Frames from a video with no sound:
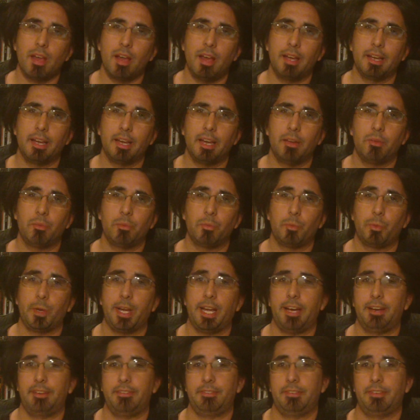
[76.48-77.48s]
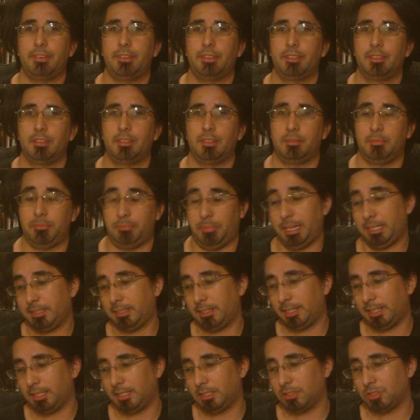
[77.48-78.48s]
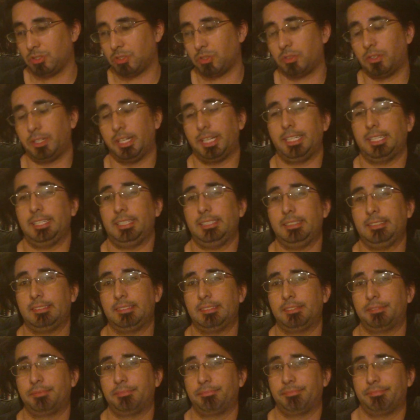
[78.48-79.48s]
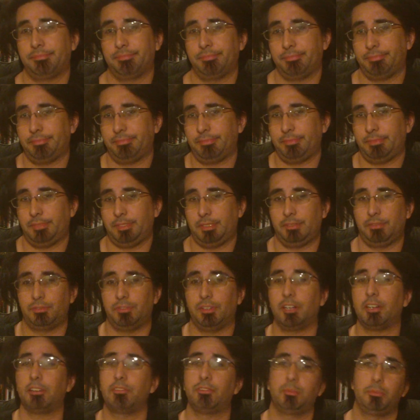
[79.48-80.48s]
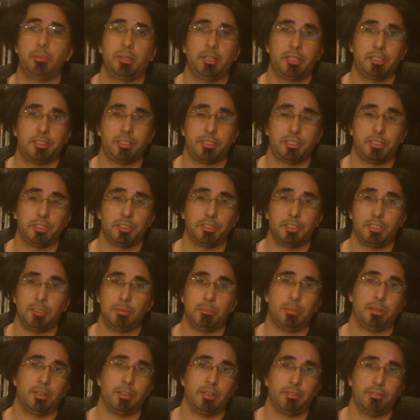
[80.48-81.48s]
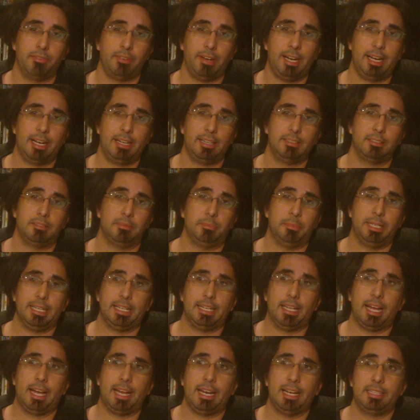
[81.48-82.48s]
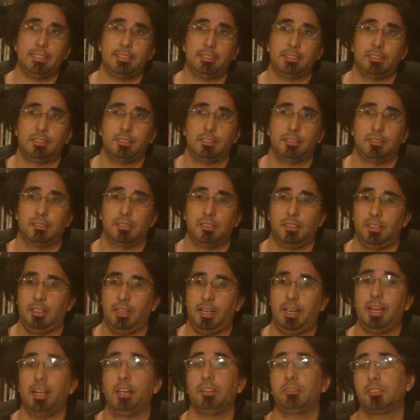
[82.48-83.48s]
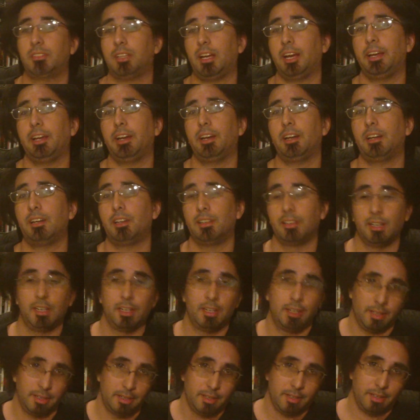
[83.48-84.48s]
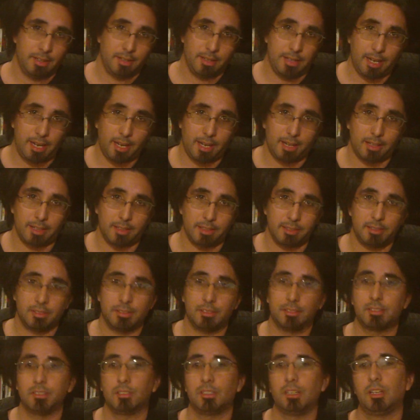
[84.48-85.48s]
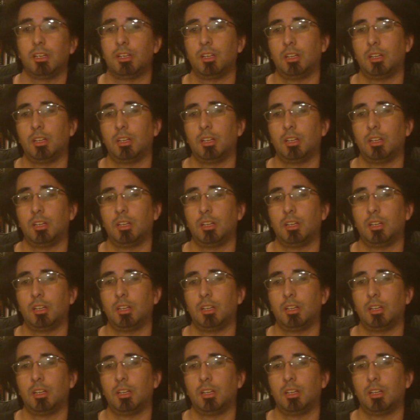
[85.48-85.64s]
Again, we have basically the story is very familiar to Tim Burton fans, being that it's an outsider, Alice,